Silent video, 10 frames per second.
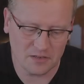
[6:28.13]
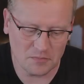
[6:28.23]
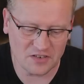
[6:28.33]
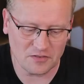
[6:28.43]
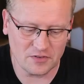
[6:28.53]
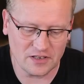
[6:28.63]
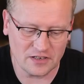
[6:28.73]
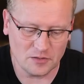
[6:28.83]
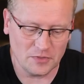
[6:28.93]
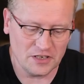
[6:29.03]
Makes everything a
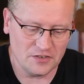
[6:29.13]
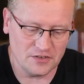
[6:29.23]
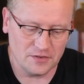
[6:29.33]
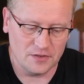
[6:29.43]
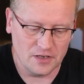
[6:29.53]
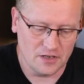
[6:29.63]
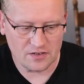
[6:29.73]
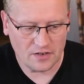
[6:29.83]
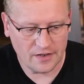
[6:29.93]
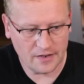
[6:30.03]
little bit easier.
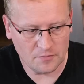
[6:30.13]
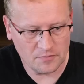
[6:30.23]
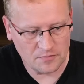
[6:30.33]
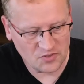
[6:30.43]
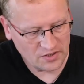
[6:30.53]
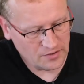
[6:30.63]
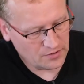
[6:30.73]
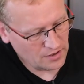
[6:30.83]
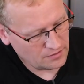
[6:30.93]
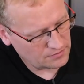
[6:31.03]
So there we
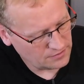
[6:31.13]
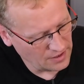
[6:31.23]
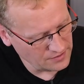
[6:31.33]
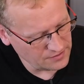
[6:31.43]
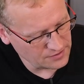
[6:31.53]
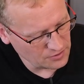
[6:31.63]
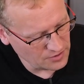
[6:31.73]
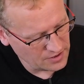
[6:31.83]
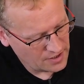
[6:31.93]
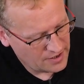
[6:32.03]
go. That's the screen.